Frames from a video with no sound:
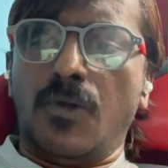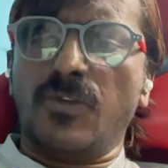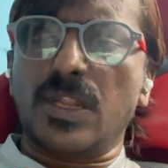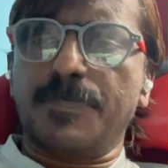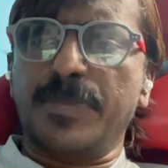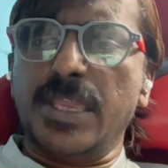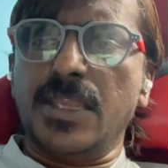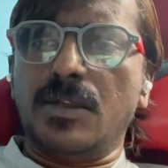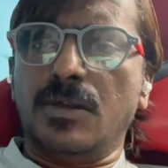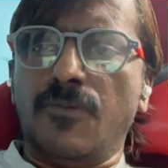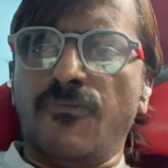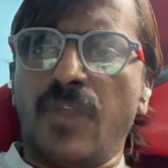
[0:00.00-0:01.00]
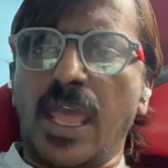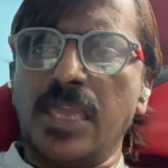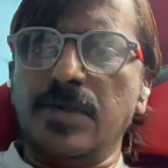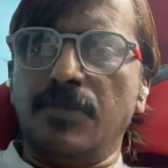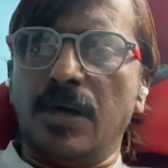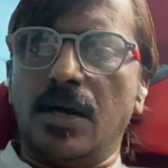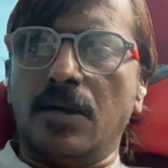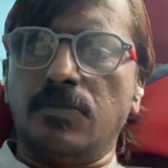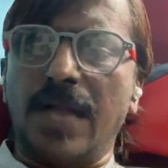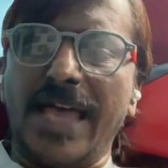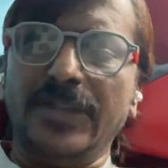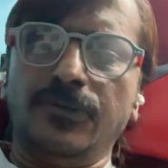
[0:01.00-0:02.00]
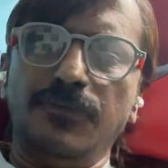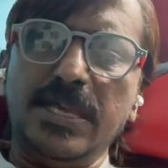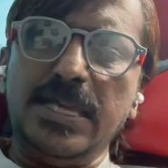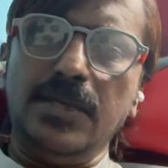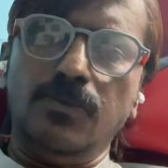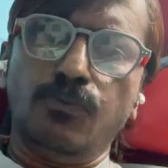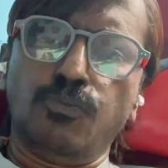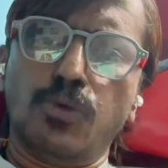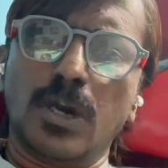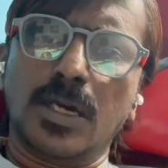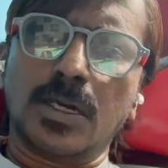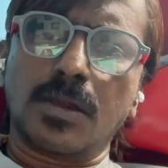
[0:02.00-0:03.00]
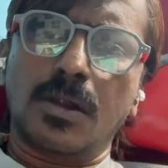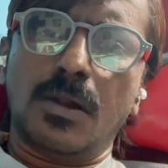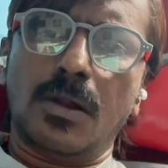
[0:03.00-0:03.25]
over a period of time, as we work,